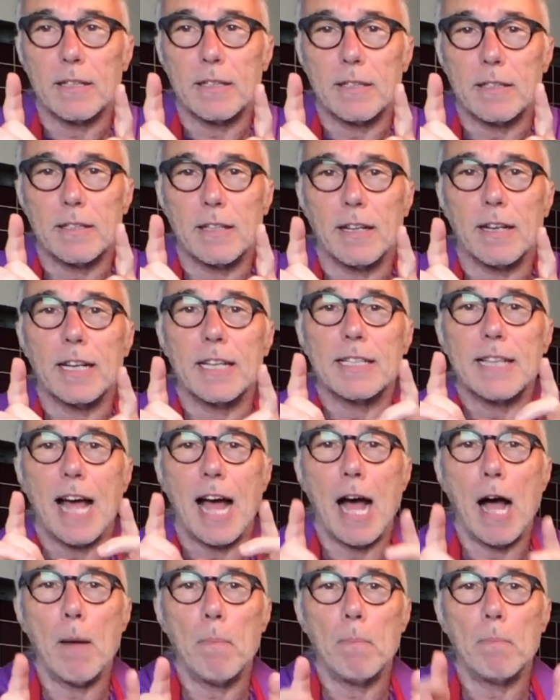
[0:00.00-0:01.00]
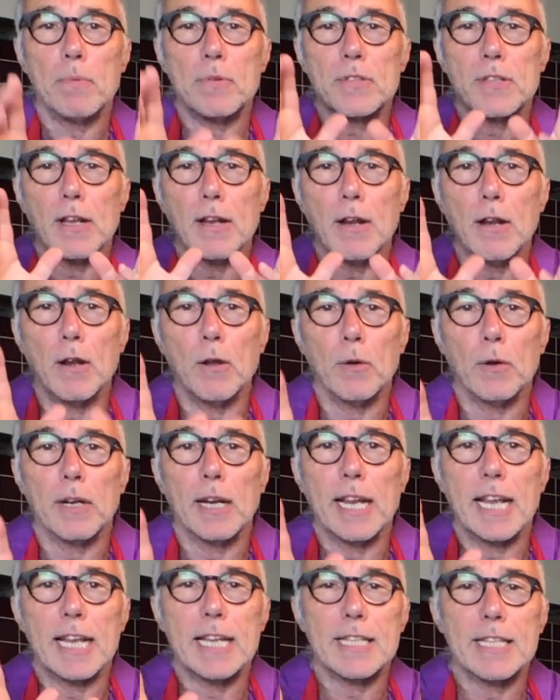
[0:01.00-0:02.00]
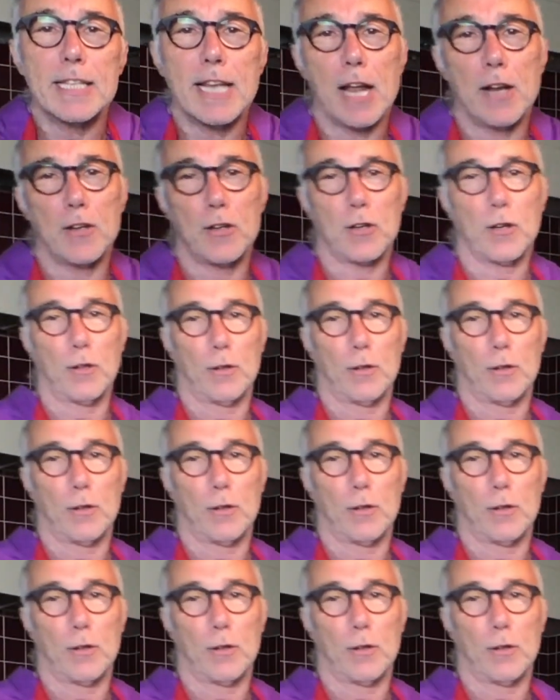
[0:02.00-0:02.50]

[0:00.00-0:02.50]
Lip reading: that is absolutely essential.